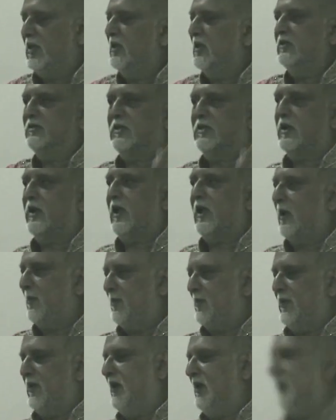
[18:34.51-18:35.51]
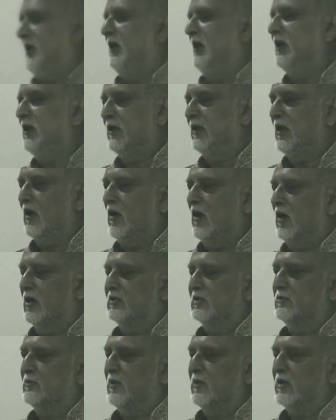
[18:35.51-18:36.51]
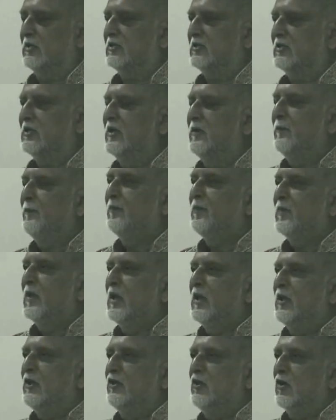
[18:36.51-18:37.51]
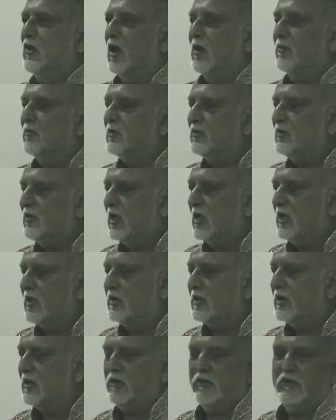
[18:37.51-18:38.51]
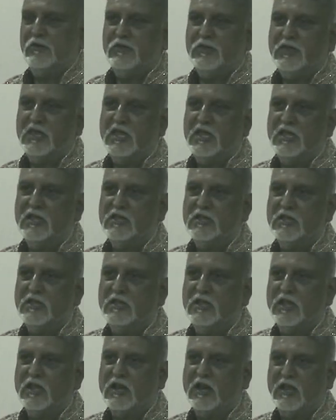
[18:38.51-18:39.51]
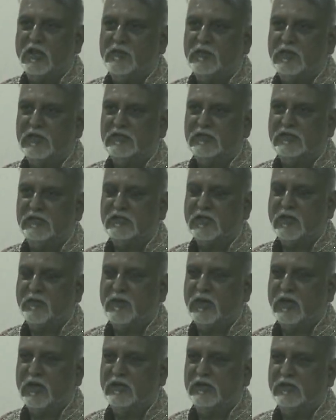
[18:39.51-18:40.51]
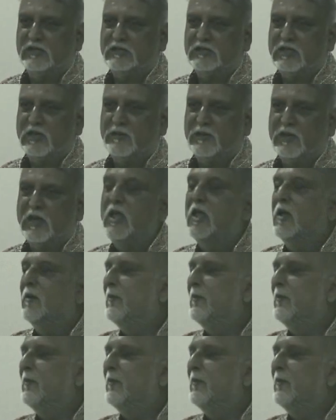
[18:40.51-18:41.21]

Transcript: things are happening in the cosmos. You come to the end and you think that the climax is coming, end is coming,